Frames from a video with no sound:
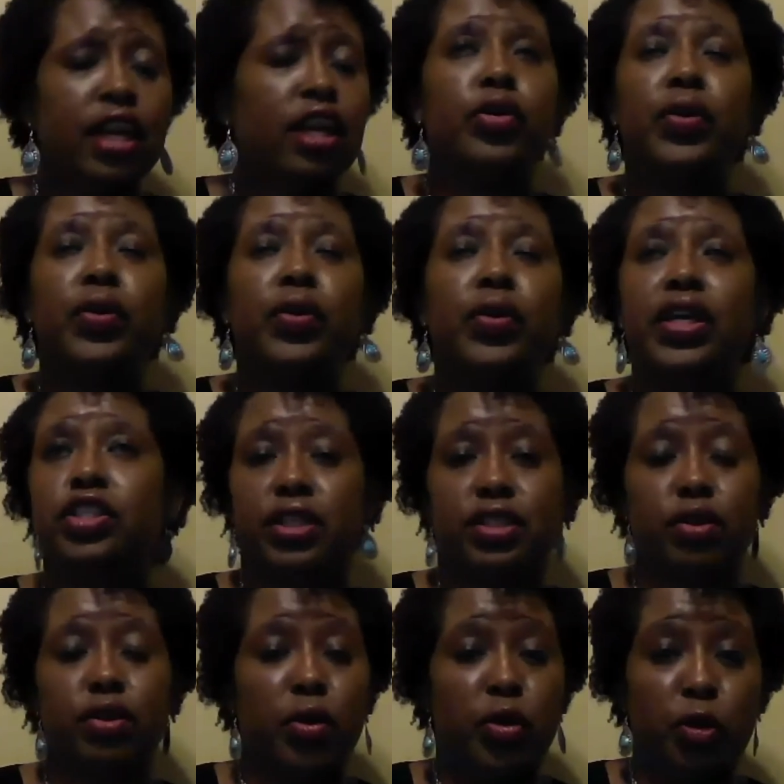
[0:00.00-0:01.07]
You can do
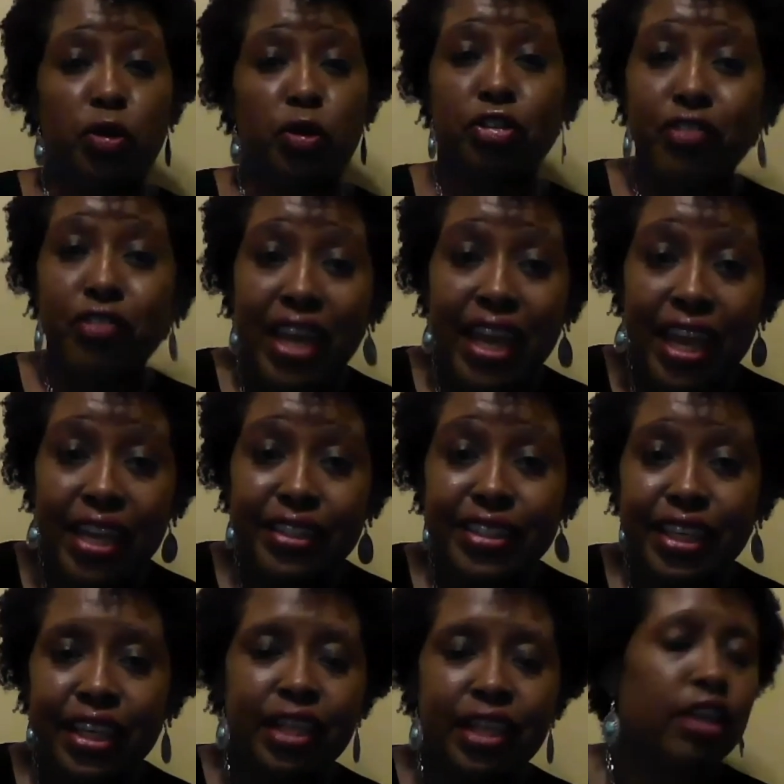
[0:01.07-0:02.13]
this on your
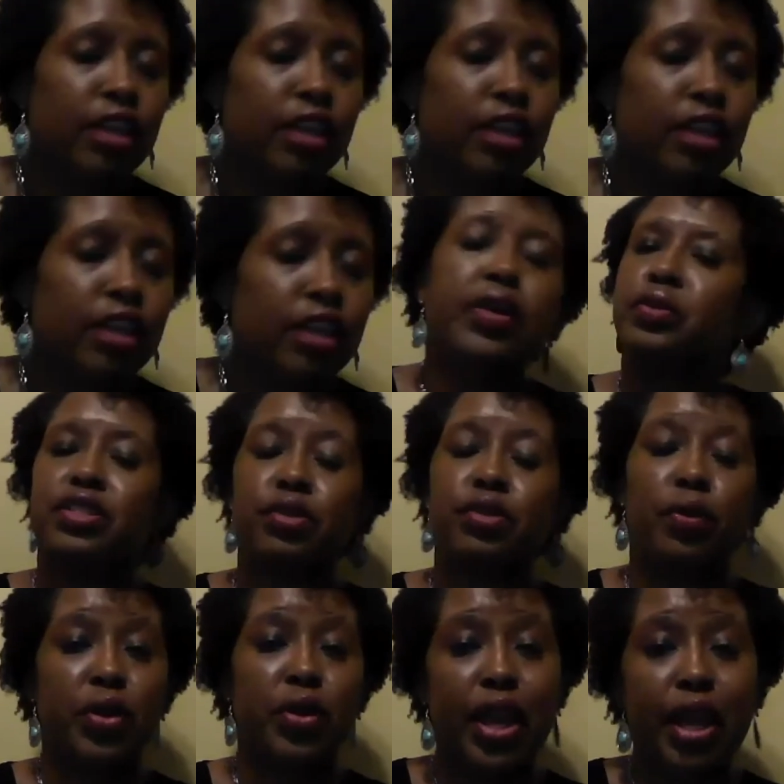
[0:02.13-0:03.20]
feet. You can do
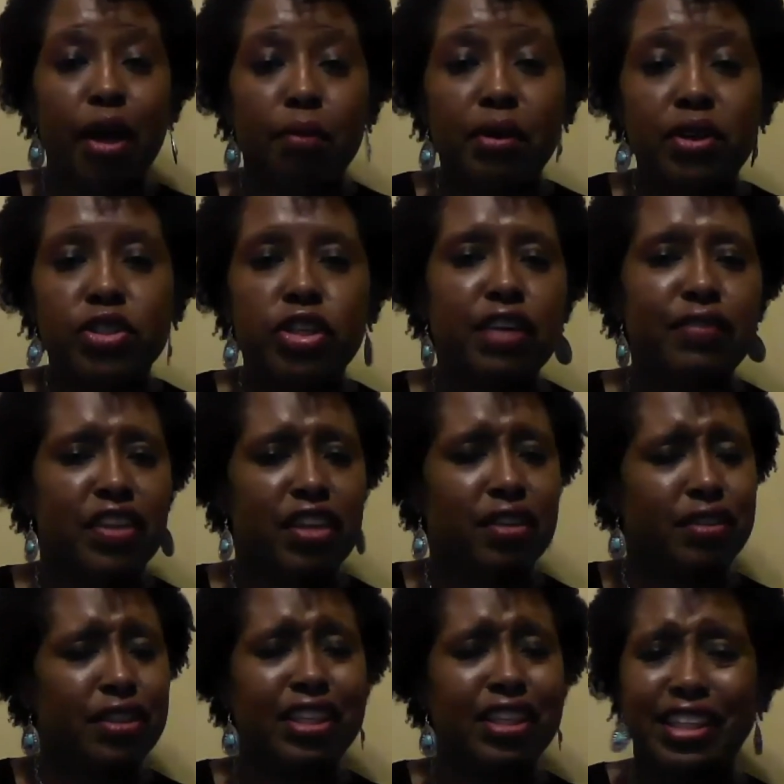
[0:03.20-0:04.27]
this on your elbows.
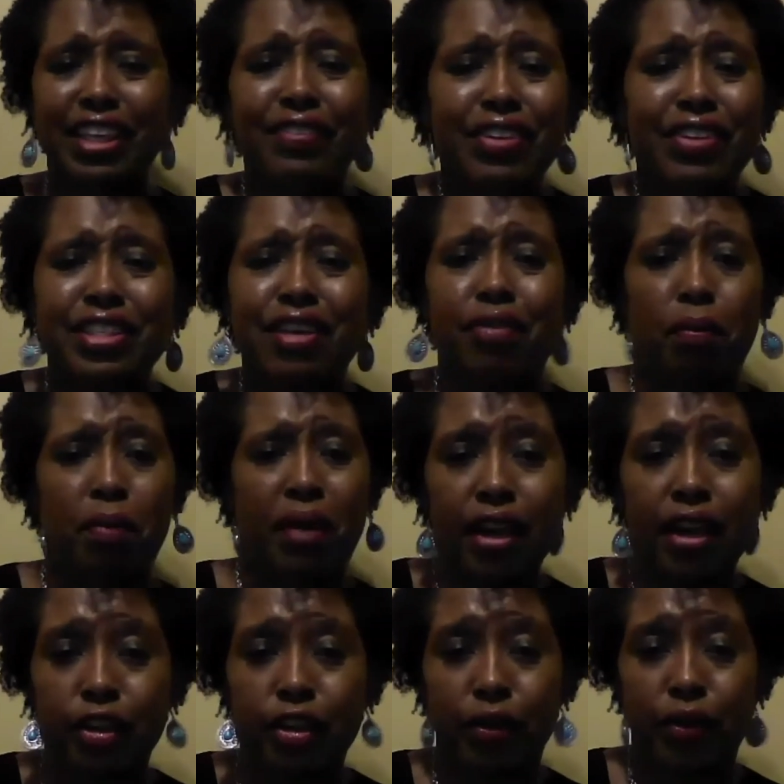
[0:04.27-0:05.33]
You can give yourself a
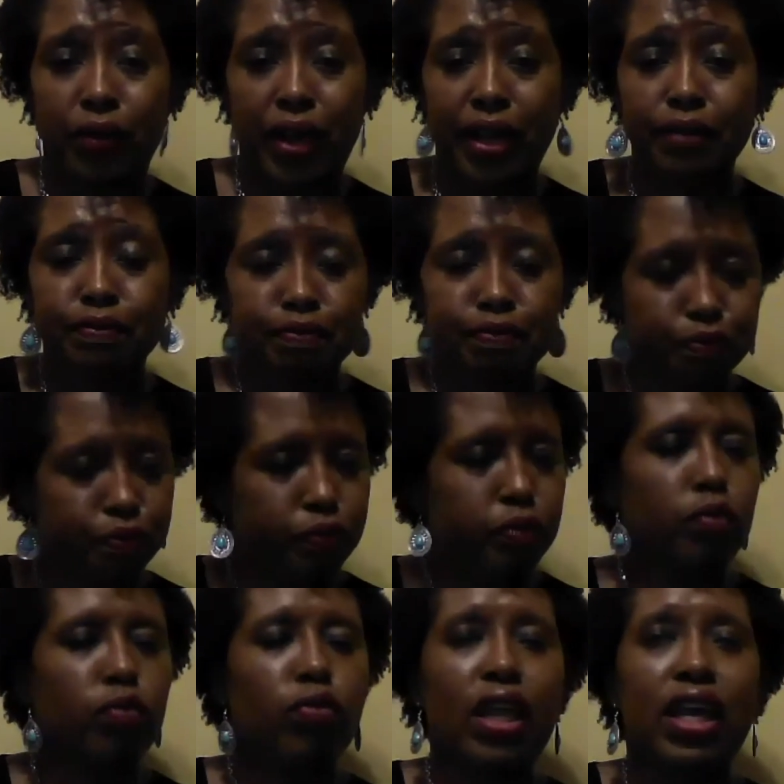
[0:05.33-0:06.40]
pedicure, okay?
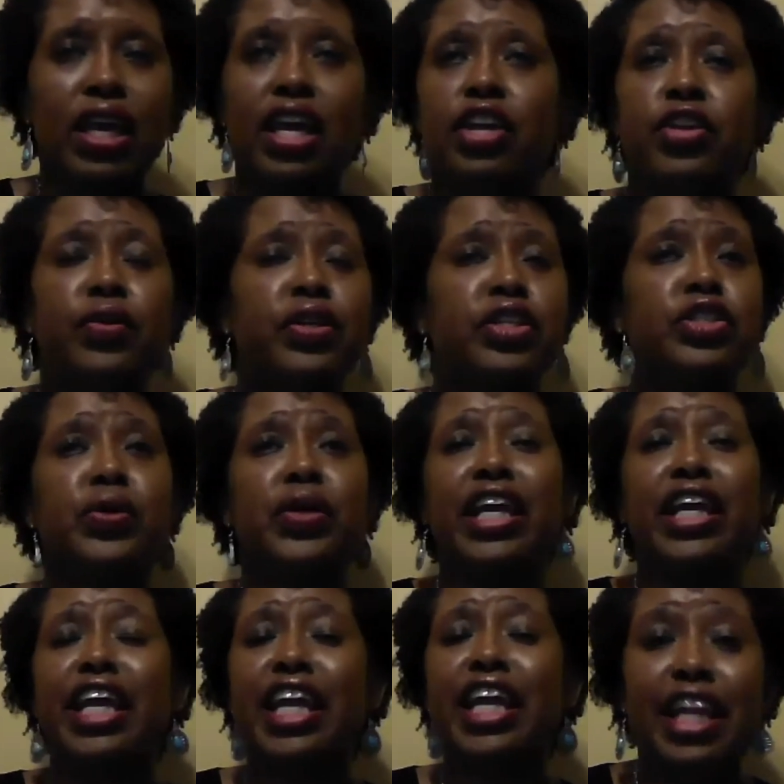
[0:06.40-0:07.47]
You can
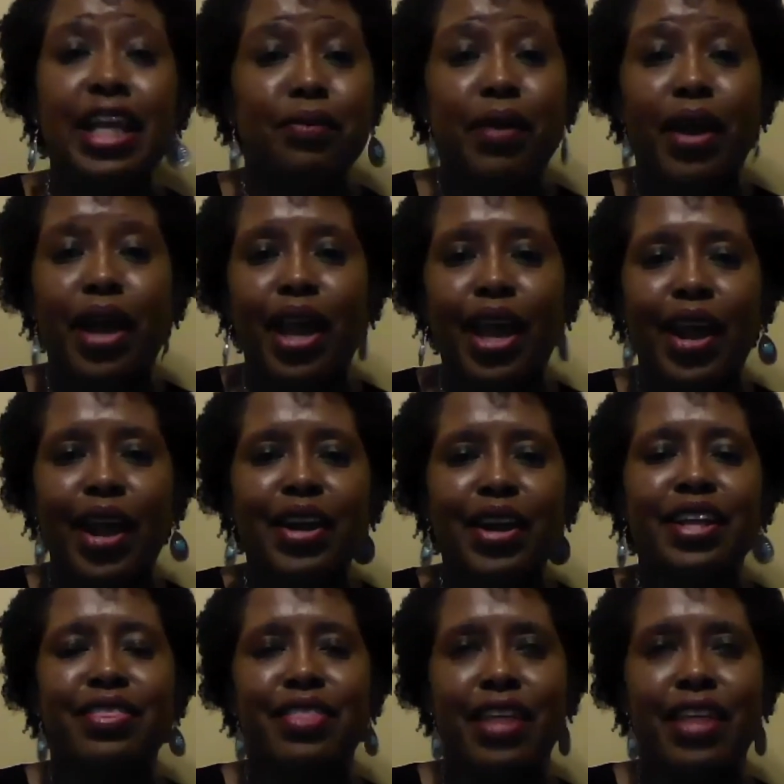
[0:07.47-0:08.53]
do it
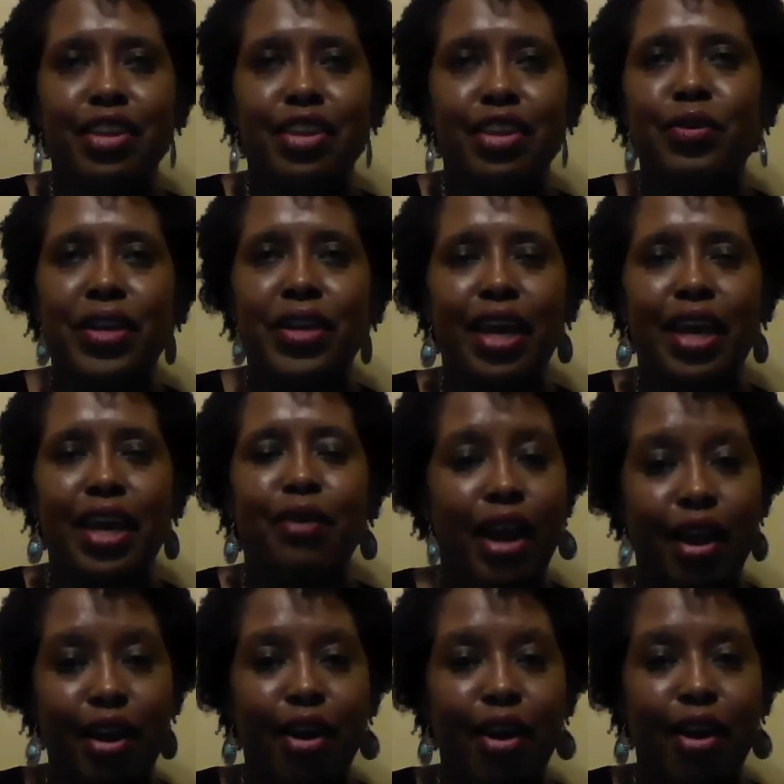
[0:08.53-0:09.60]
anywhere that you get
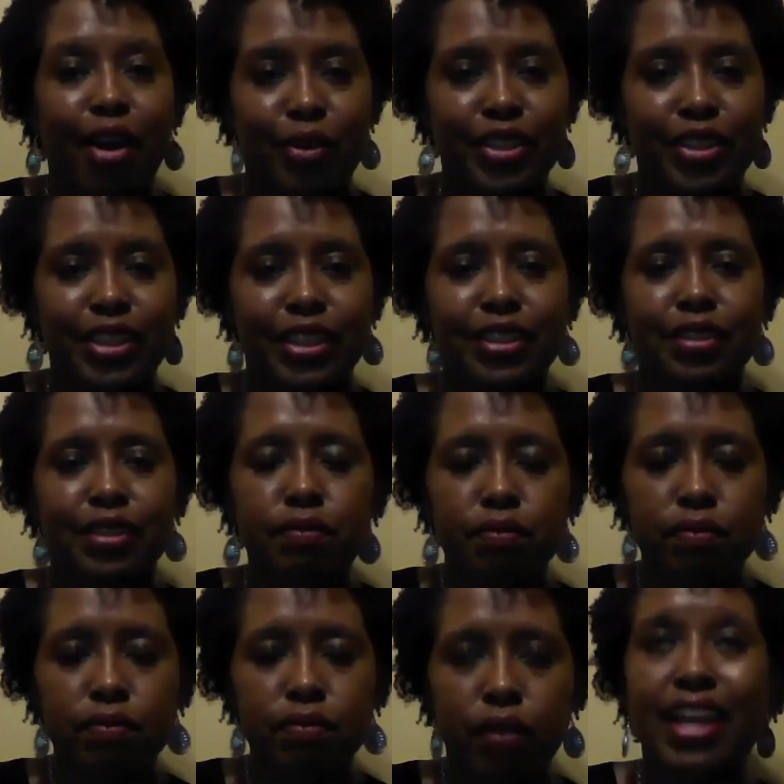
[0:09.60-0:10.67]
what I call crusties.
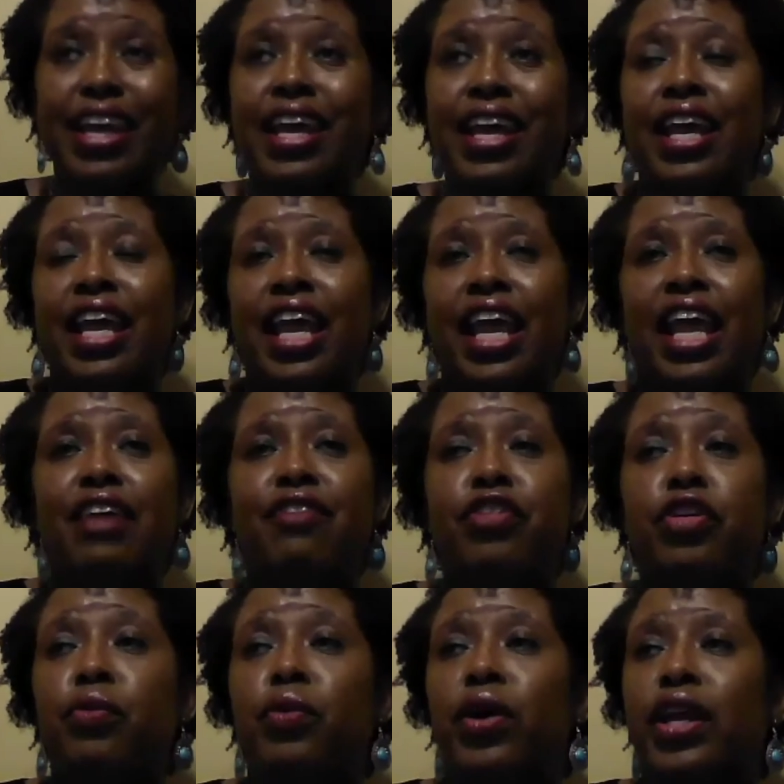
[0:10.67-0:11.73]
And
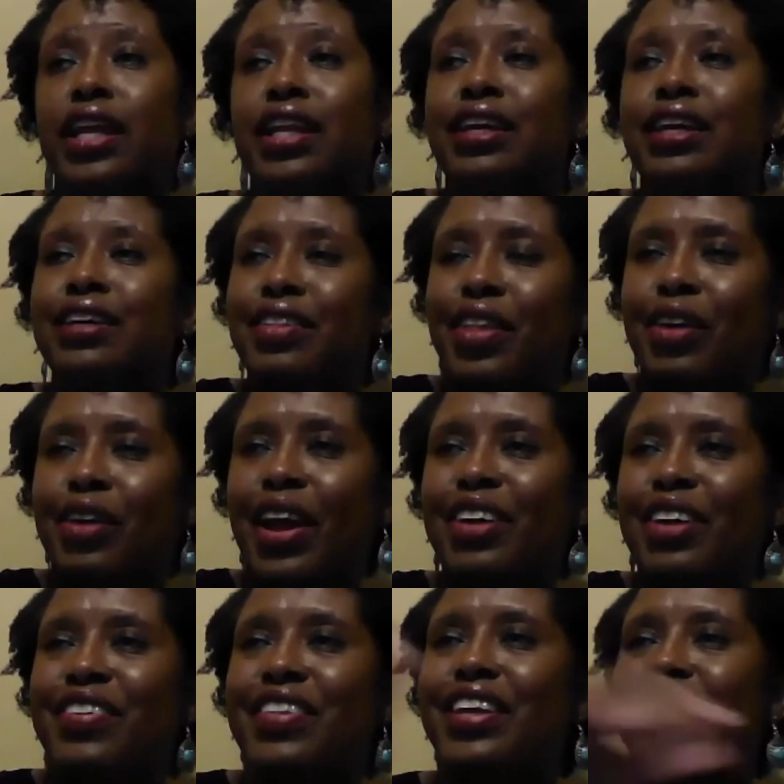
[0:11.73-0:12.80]
if you want it, they're
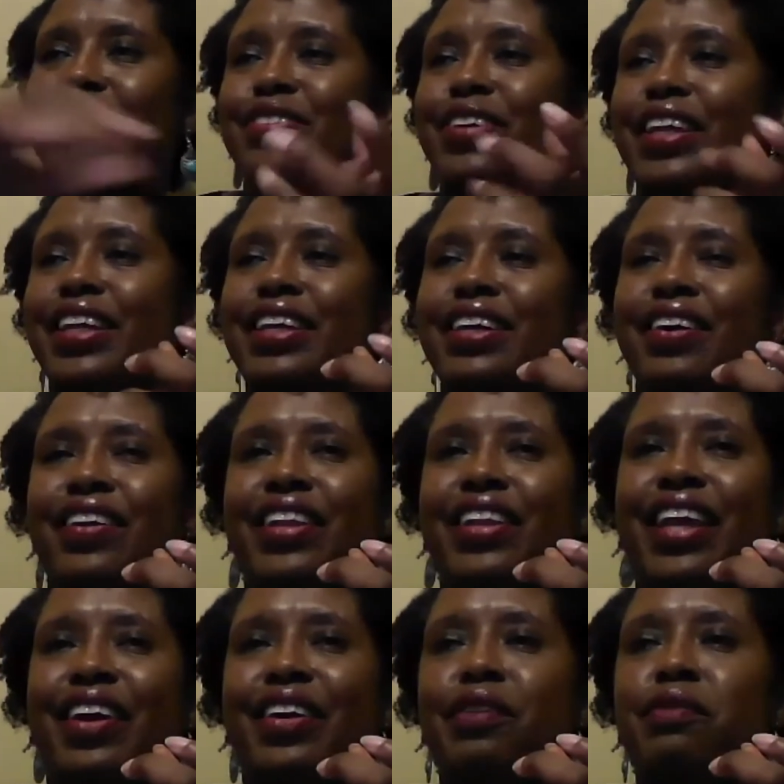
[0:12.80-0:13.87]
right over there, sweetie,
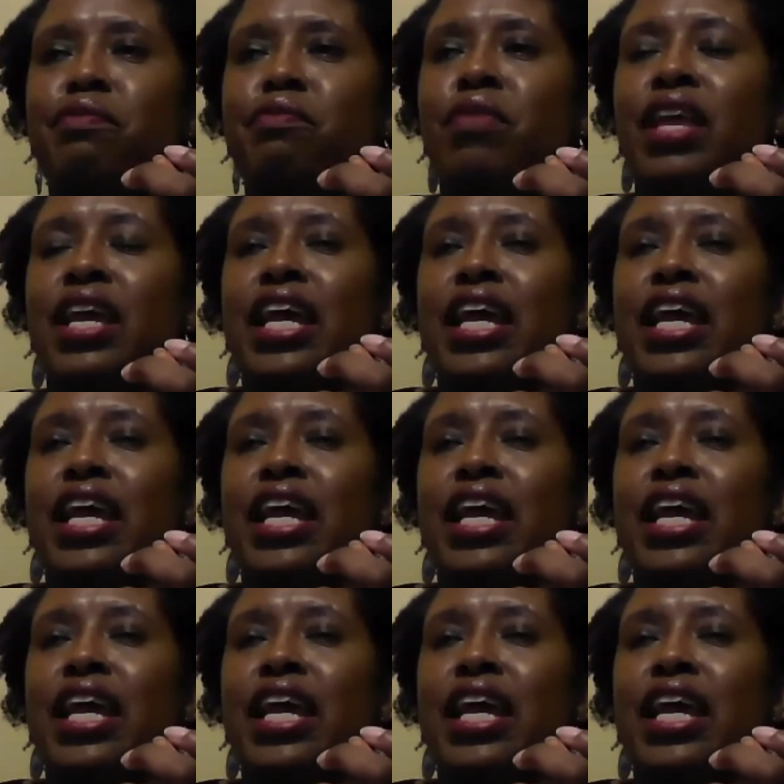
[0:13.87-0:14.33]
on the counter.